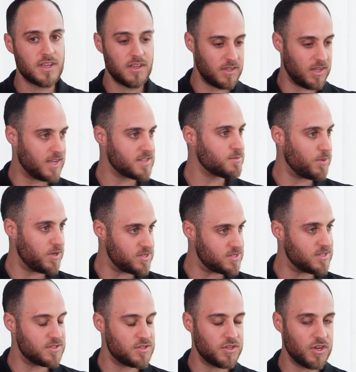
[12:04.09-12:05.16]
I think as
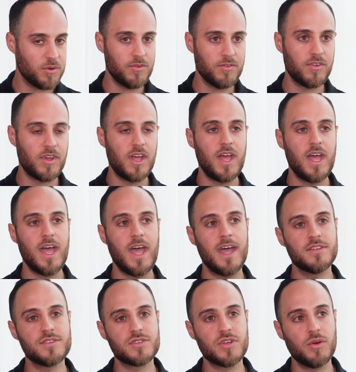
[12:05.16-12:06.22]
species,
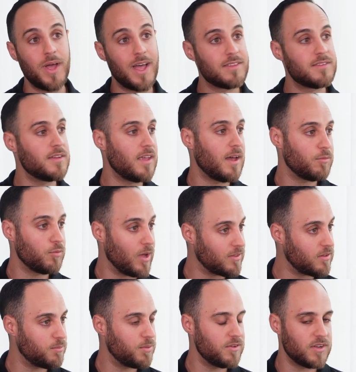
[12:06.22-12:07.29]
and so we had to adapt. We had
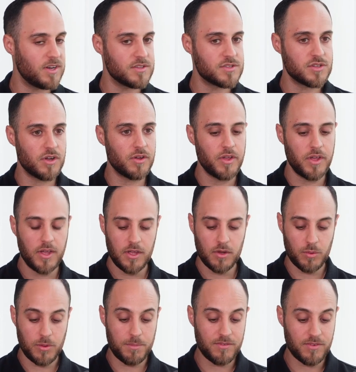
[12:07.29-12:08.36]
to pivot, and so
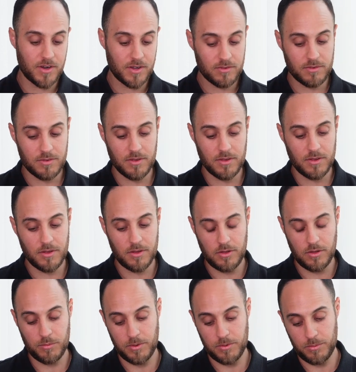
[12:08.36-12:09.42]
we pivoted to.
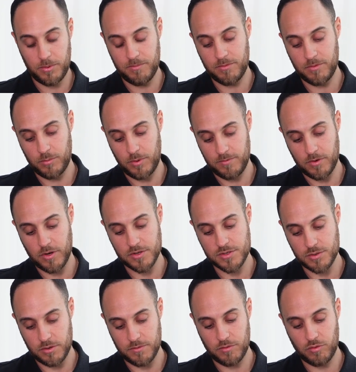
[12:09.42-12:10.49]
We've got
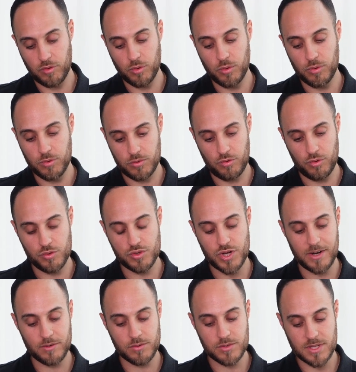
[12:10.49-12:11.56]
sort of two
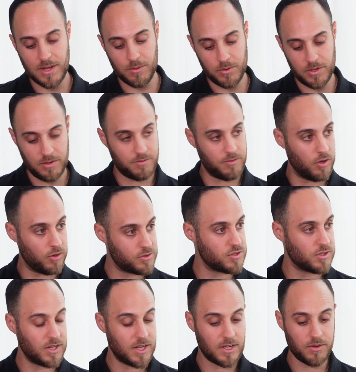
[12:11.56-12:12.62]
channels that we focus
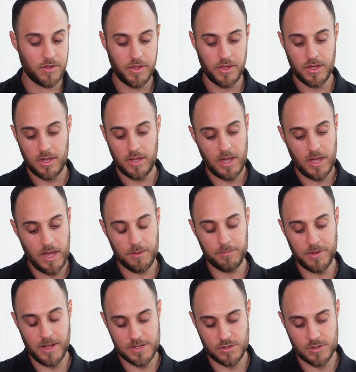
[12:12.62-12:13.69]
on now.
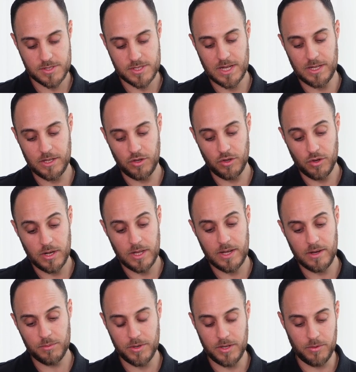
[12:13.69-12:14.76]
As I was telling you
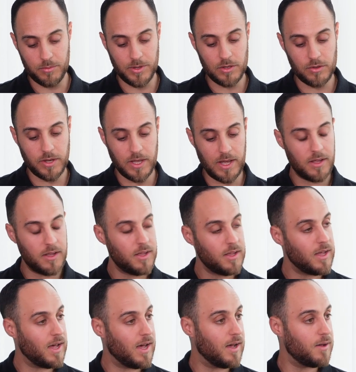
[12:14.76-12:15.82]
earlier, we look at
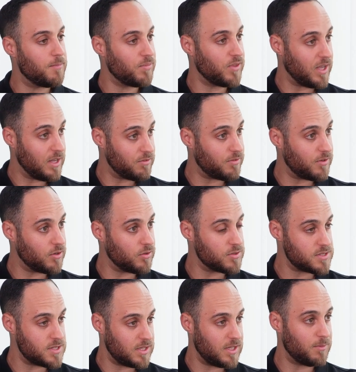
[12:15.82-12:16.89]

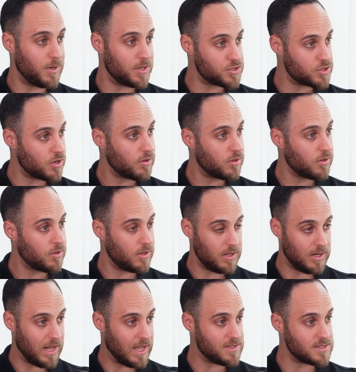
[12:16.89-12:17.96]
infill Sydney Metro
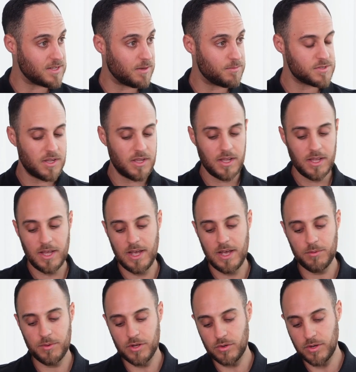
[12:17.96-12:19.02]
at land subs,
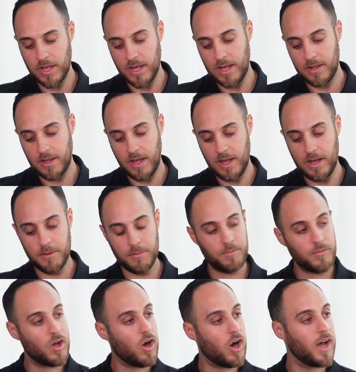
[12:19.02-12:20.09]
and we look at
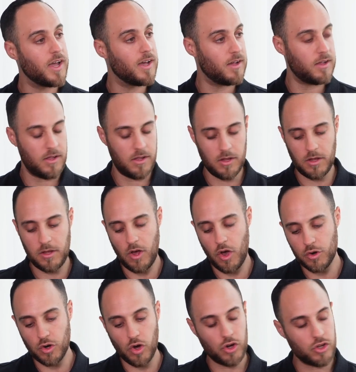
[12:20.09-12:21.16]
higher
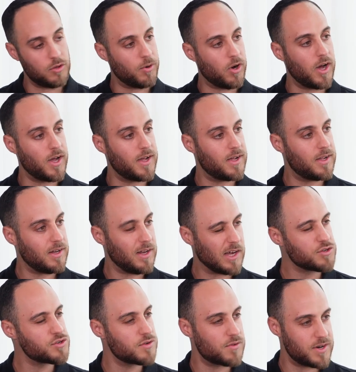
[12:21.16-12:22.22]
owner occupier
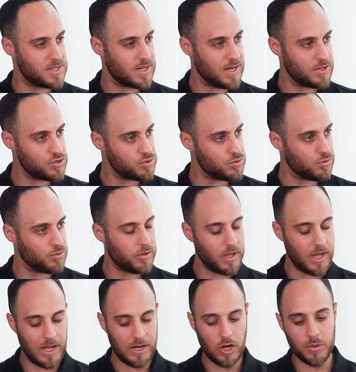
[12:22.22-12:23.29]
luxury residential
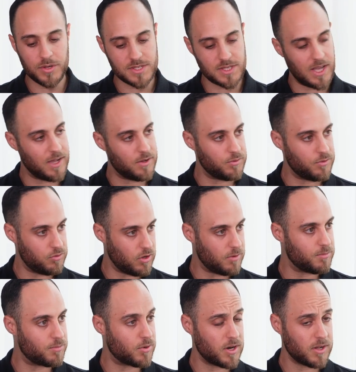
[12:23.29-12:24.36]
lower scale
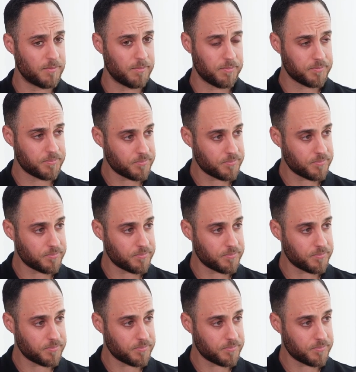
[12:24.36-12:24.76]
type product.